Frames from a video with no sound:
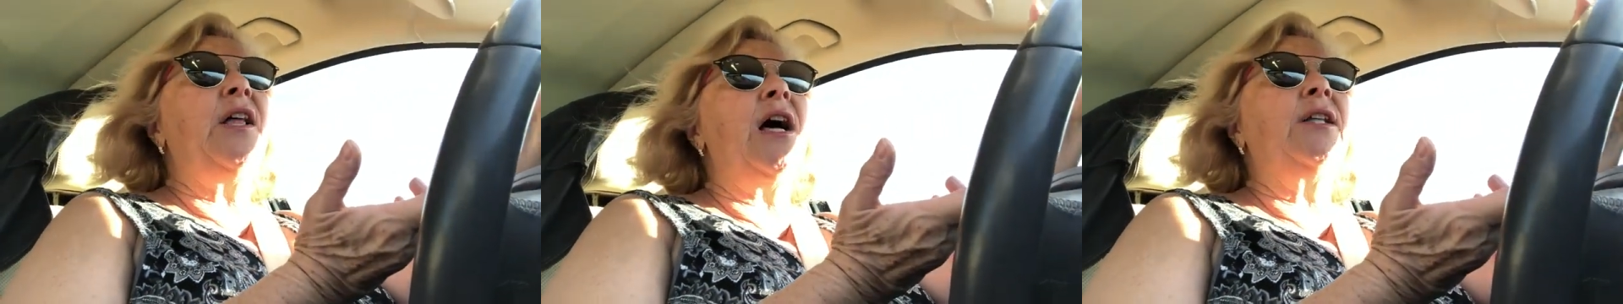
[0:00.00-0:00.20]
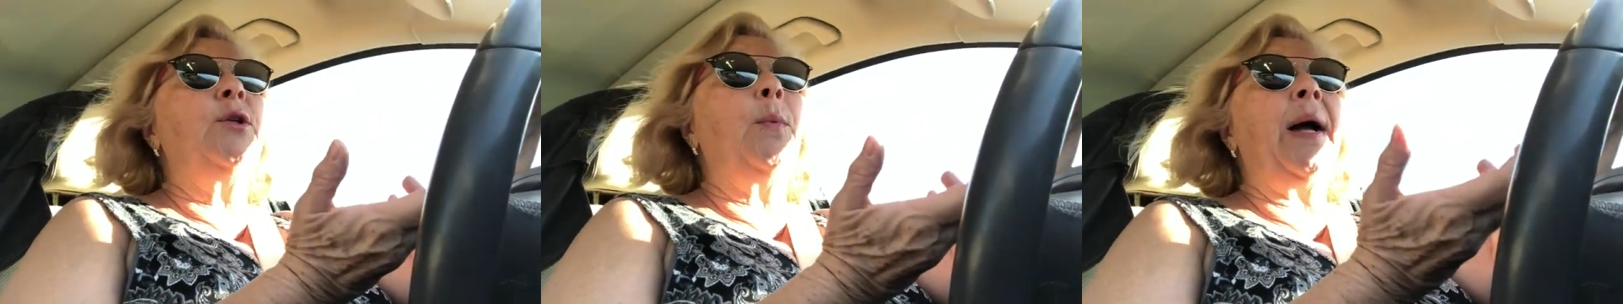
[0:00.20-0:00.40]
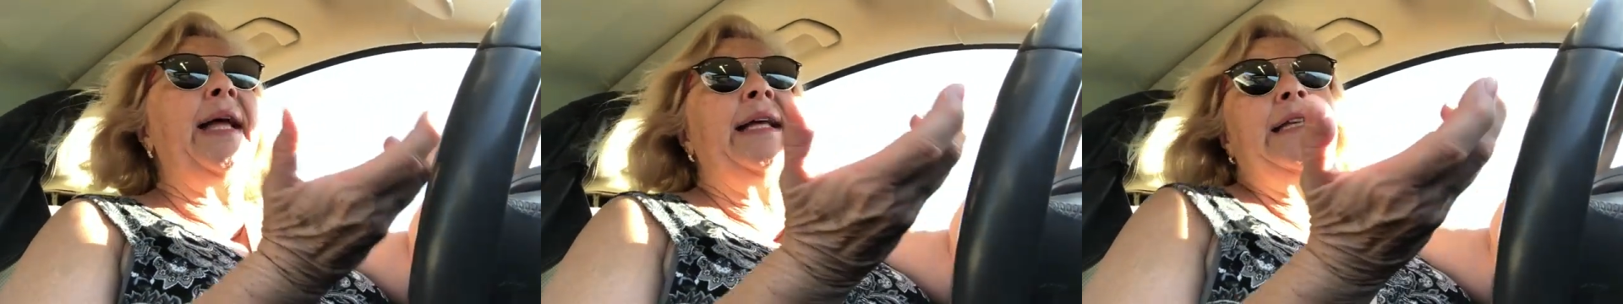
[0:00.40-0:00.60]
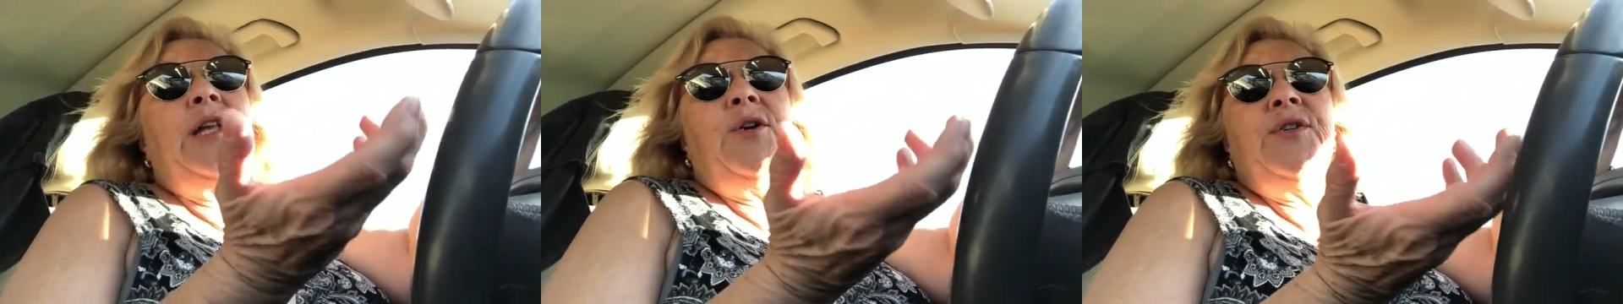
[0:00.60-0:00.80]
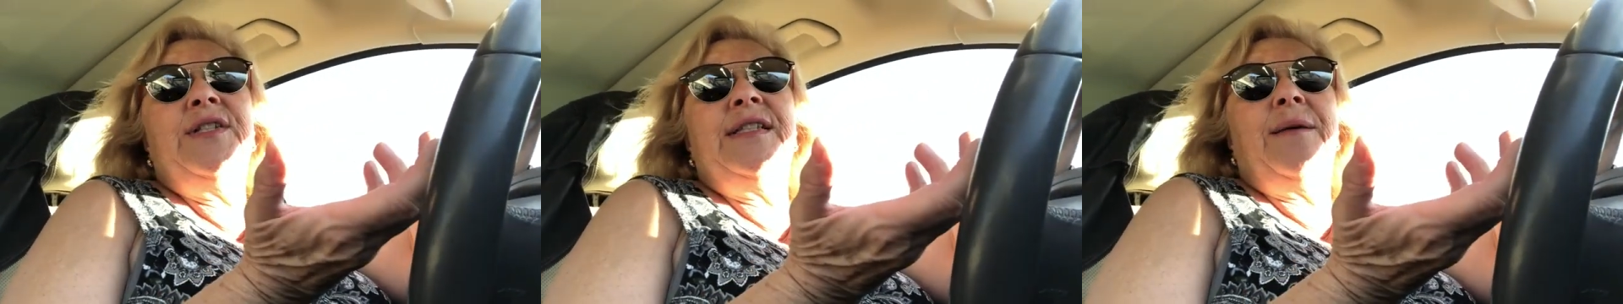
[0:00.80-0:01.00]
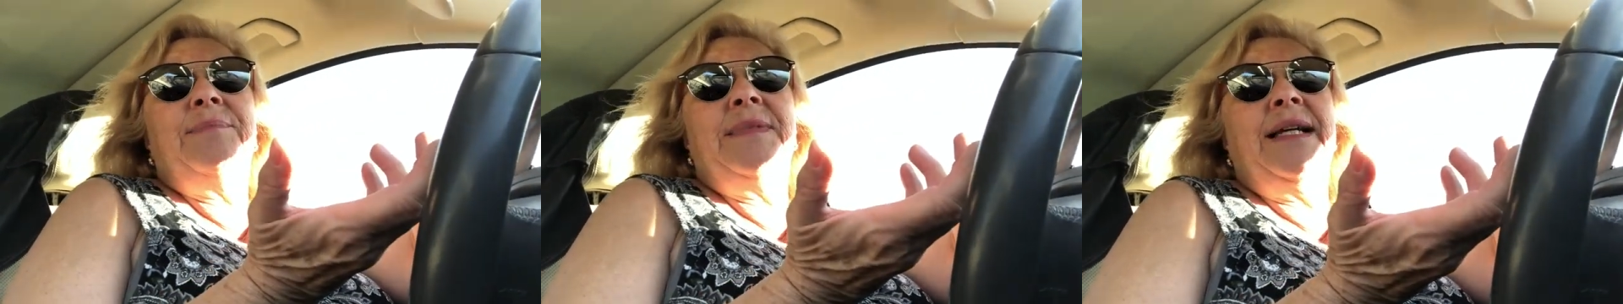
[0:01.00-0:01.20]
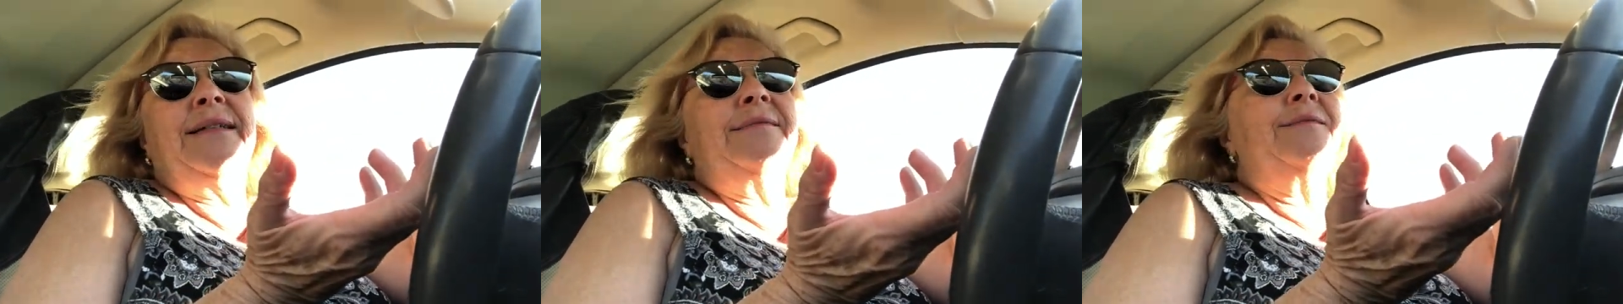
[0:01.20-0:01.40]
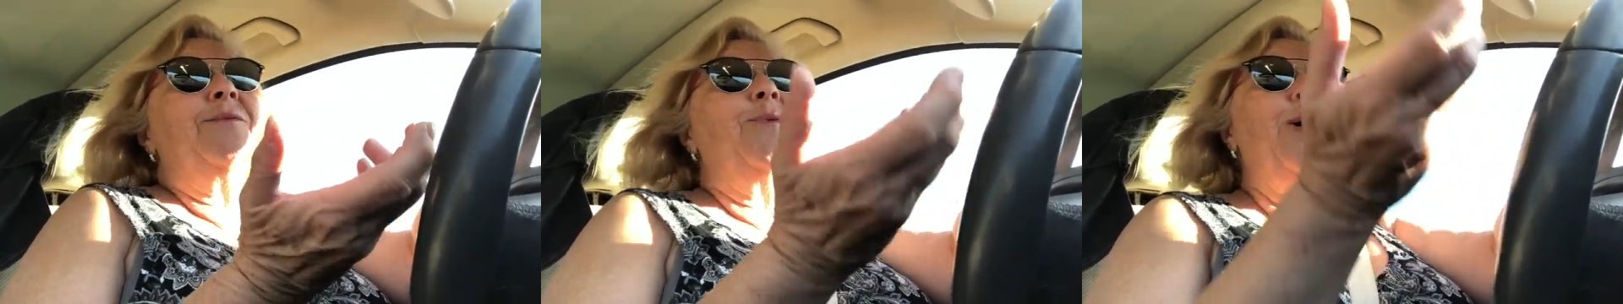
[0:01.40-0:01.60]
along the way and learn
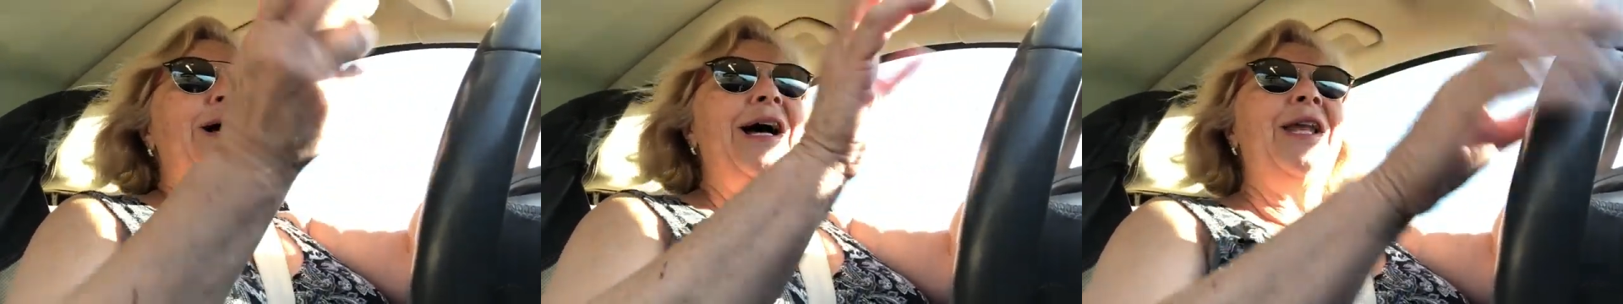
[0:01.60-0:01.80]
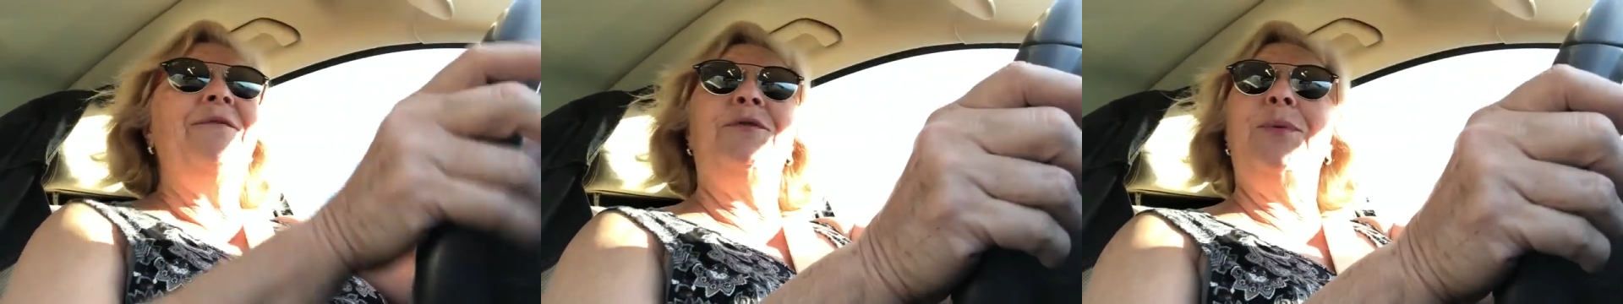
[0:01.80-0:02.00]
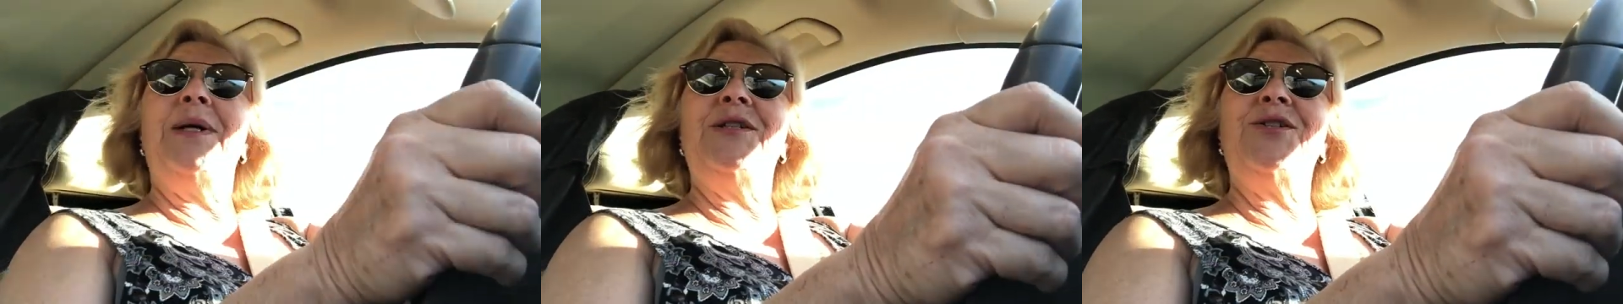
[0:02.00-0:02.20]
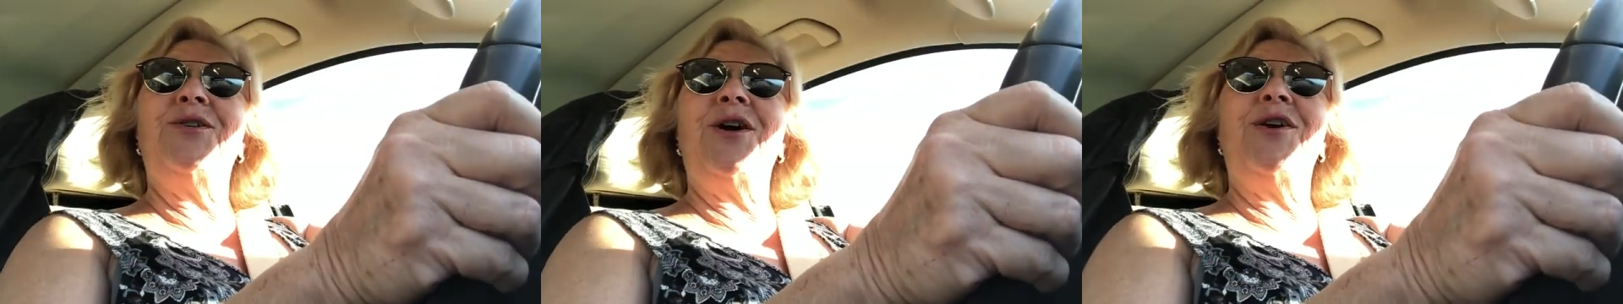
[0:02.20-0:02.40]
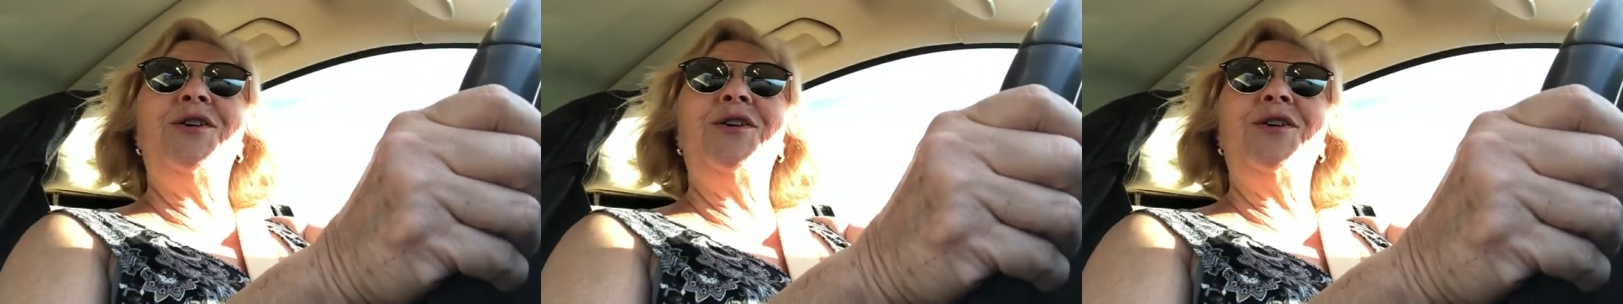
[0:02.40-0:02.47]
something. What kind of quilter